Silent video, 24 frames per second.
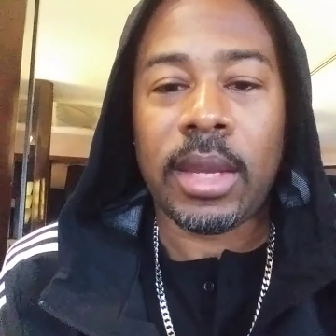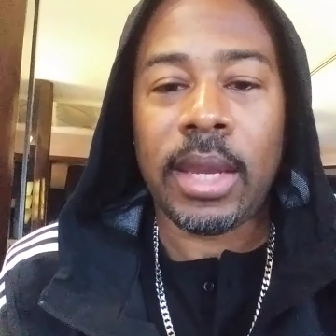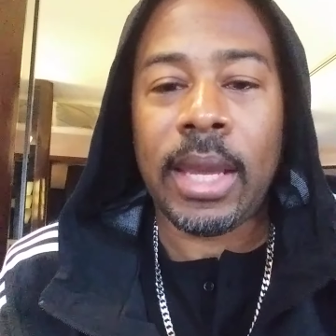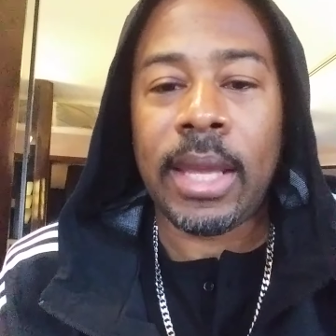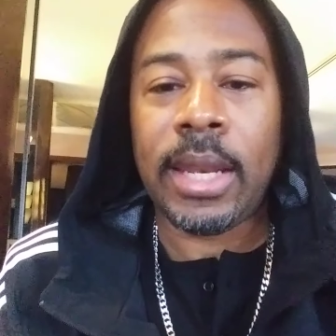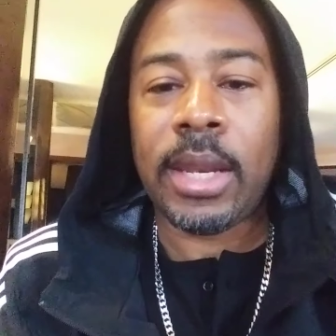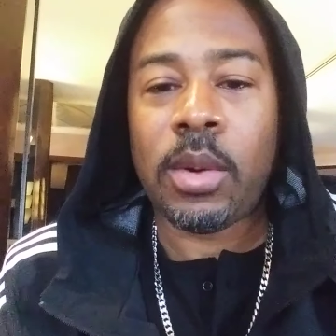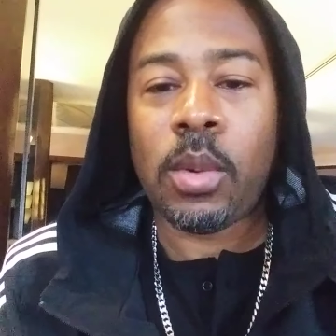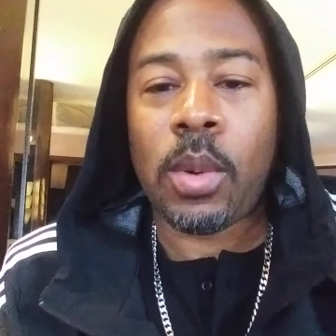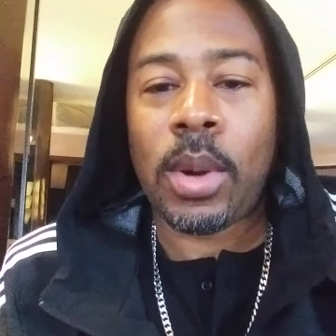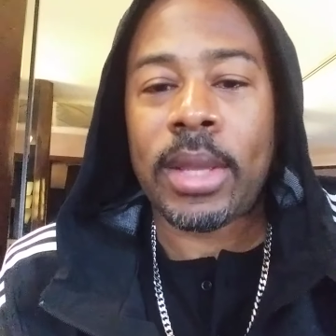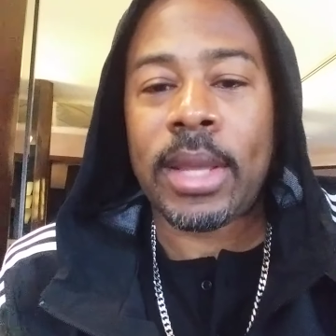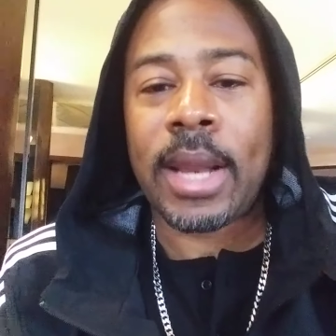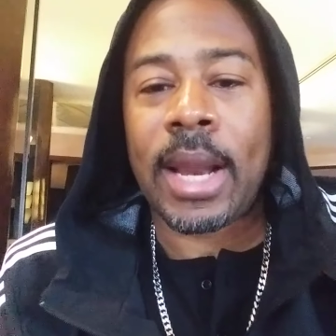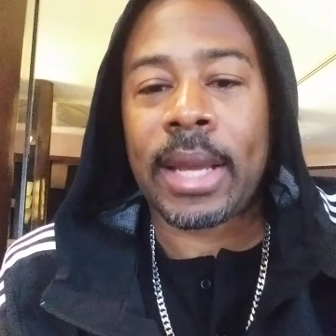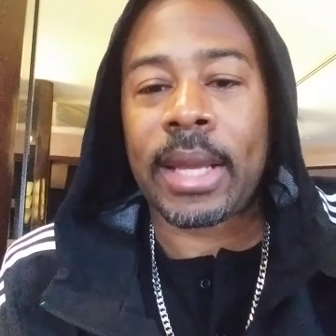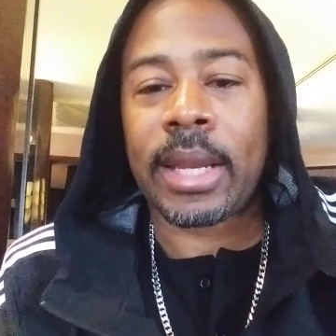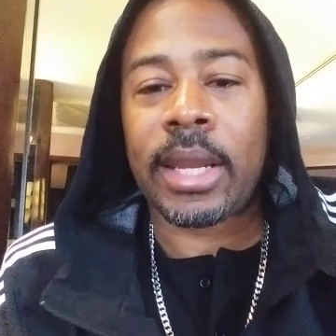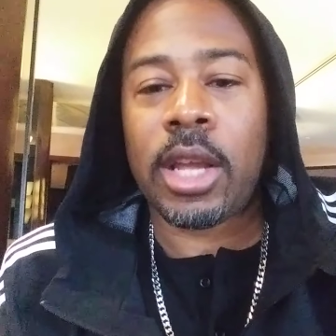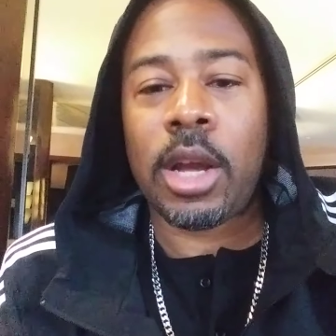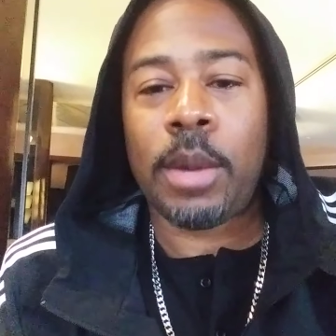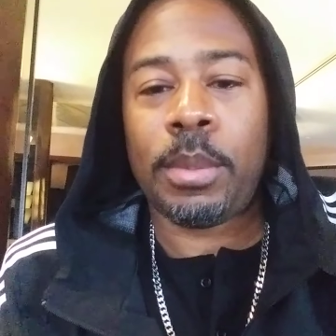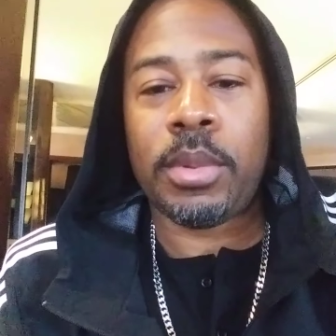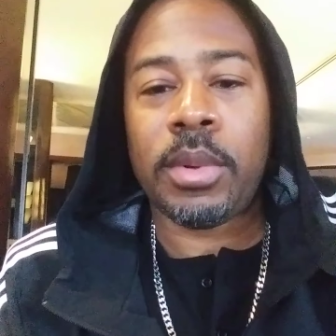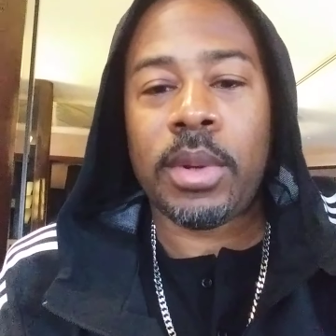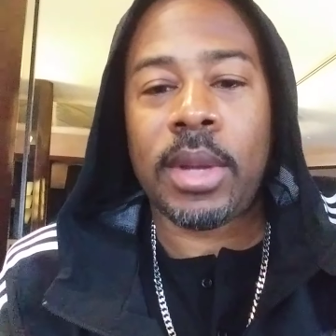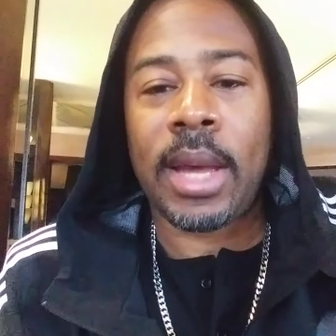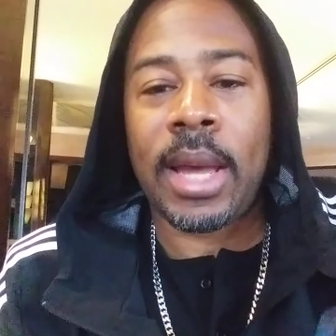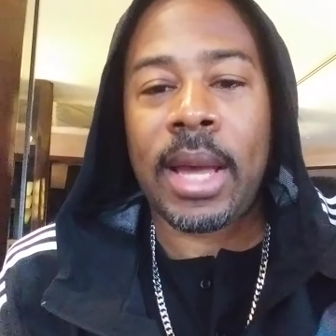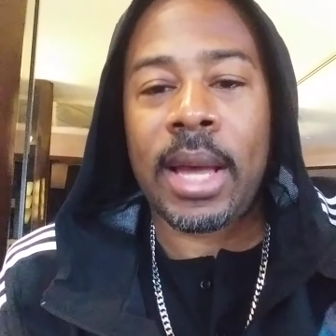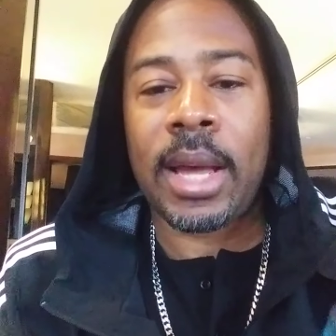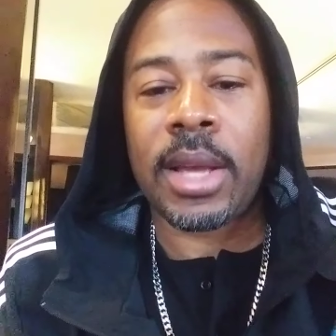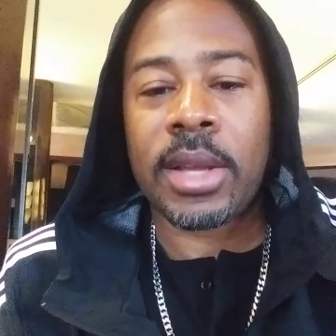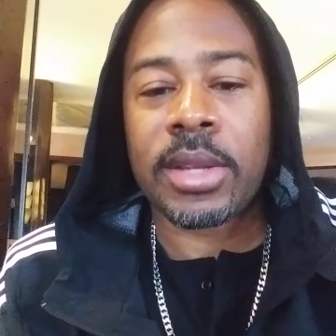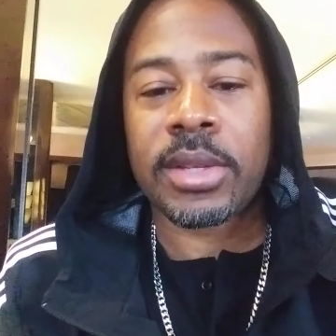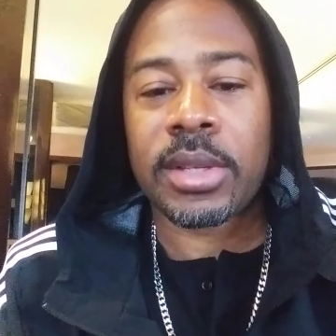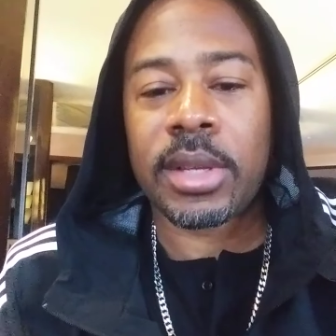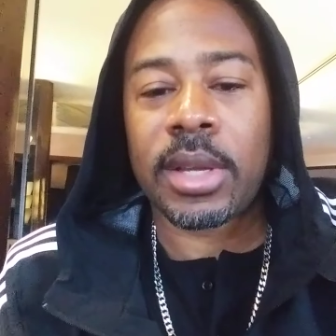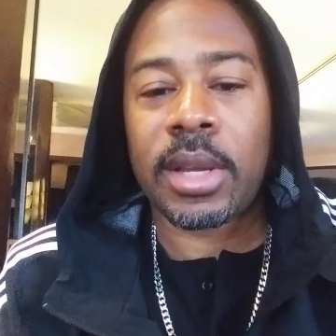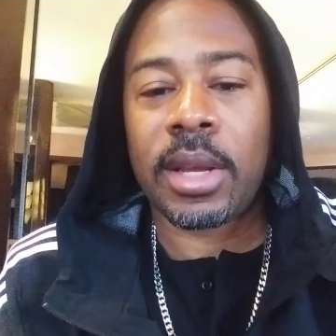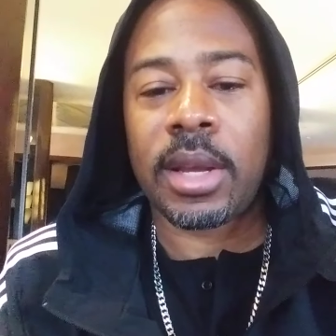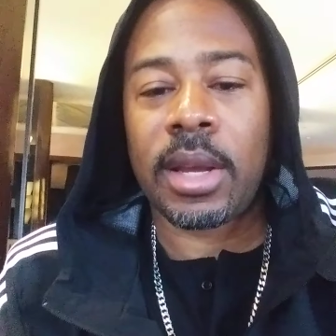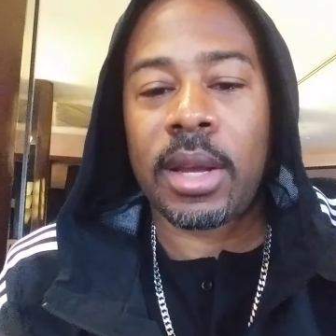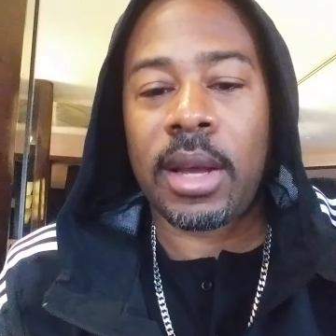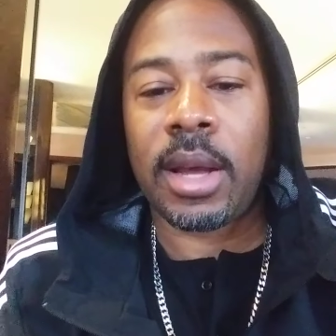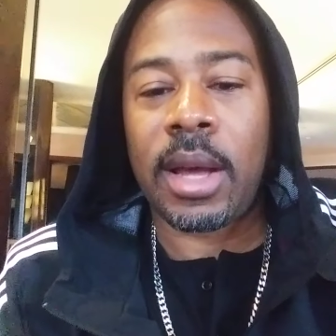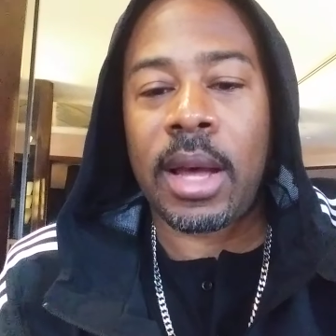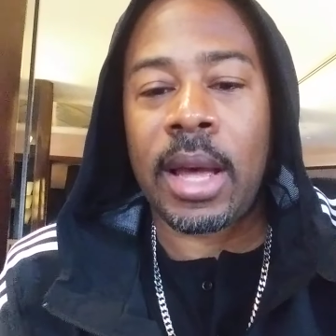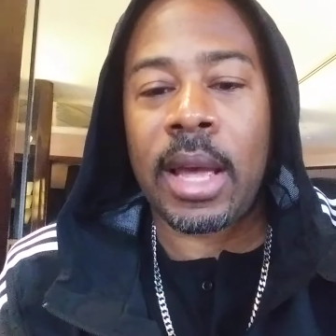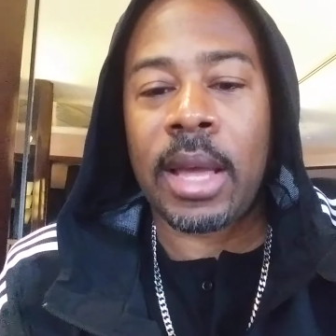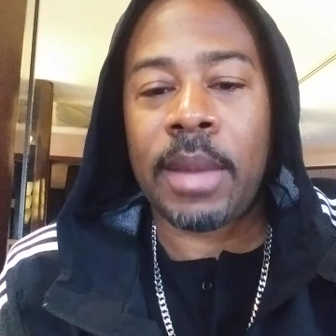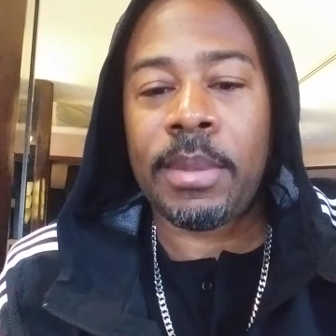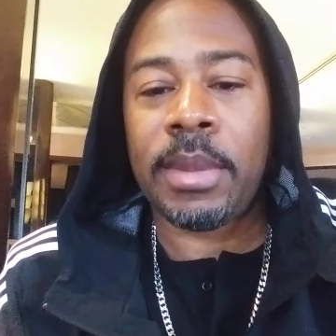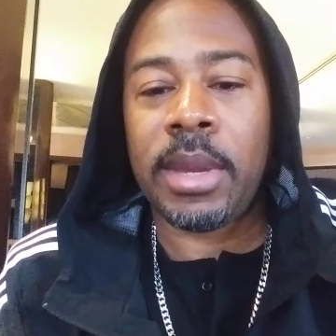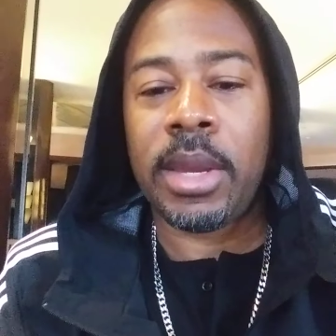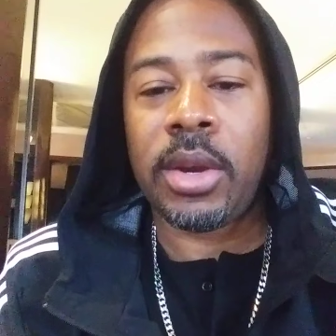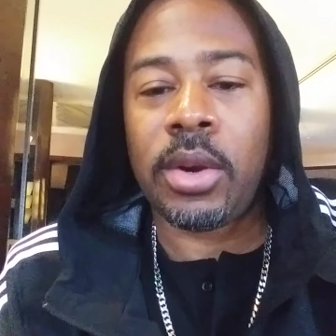any way that I can help you guys, I'm